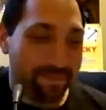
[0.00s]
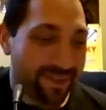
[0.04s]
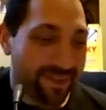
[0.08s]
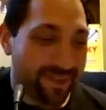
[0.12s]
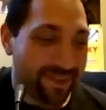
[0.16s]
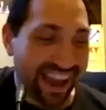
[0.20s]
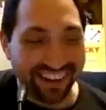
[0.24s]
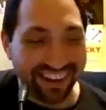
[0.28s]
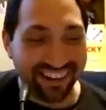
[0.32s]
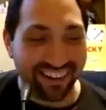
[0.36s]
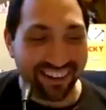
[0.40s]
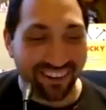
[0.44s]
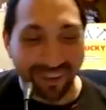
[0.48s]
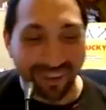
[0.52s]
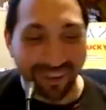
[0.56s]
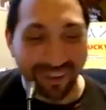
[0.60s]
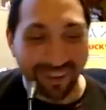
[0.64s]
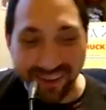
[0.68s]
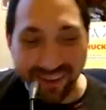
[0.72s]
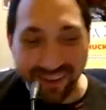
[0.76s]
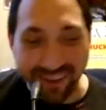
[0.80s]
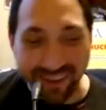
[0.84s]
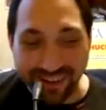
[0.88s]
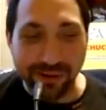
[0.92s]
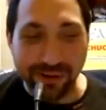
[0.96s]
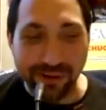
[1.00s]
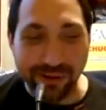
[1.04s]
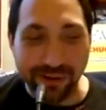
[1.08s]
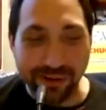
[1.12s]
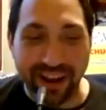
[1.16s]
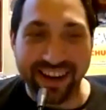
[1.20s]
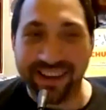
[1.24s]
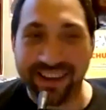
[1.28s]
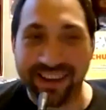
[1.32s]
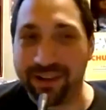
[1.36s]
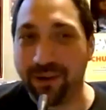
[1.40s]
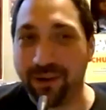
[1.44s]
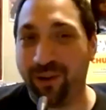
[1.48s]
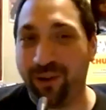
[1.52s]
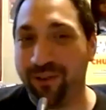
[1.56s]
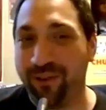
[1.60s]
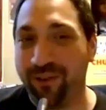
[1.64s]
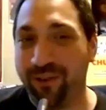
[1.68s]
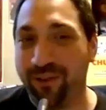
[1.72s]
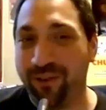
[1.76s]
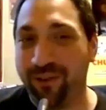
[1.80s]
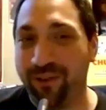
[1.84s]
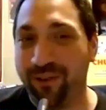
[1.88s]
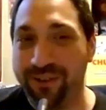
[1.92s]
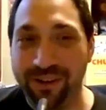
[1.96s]
And are you a
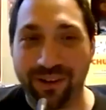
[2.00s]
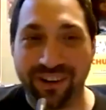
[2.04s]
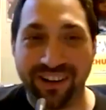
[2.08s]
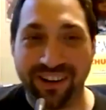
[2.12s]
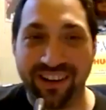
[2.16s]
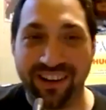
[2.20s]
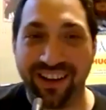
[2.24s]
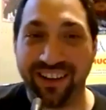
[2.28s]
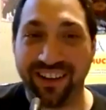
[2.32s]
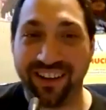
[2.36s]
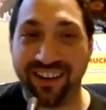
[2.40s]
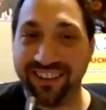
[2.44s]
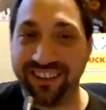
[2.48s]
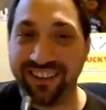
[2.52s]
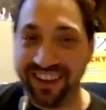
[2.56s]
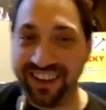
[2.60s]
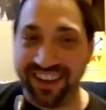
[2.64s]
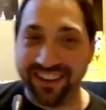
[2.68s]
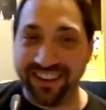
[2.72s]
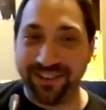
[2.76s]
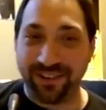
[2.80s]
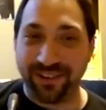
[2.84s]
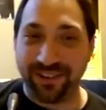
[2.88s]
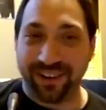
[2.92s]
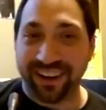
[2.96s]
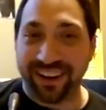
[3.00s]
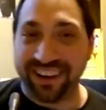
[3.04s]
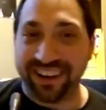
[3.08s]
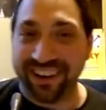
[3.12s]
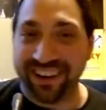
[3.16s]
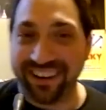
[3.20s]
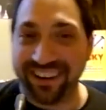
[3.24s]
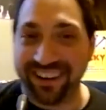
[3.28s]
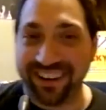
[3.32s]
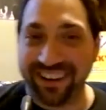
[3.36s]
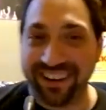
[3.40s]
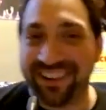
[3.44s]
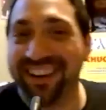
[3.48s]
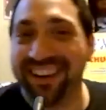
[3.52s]
coffee or a tea drinker?